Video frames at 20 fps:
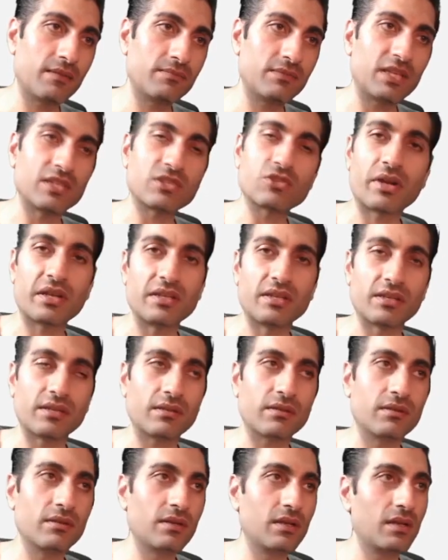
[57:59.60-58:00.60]
they're trading.
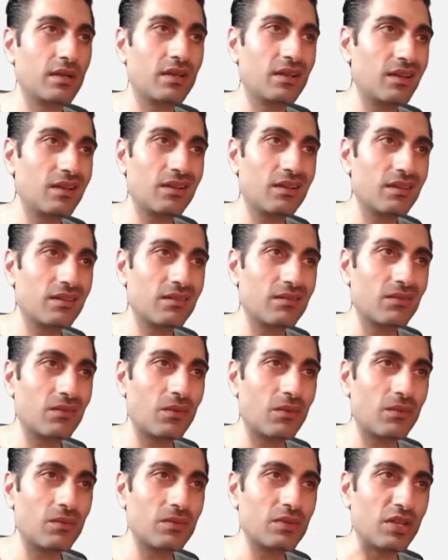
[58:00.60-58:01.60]

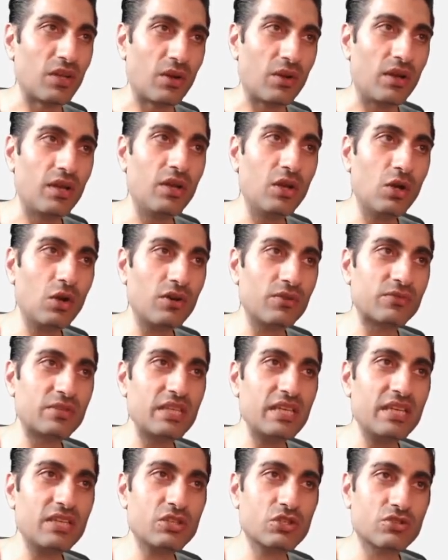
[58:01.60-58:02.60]
A lot of
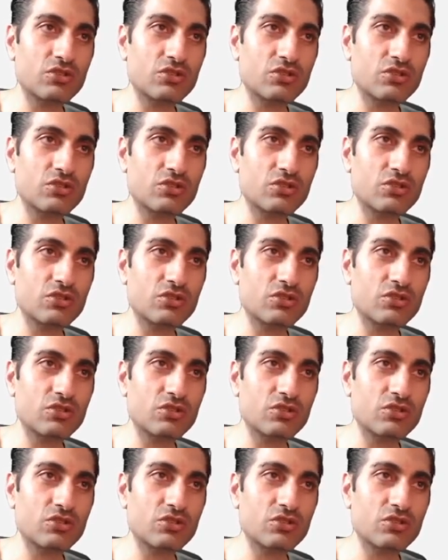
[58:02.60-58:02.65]
these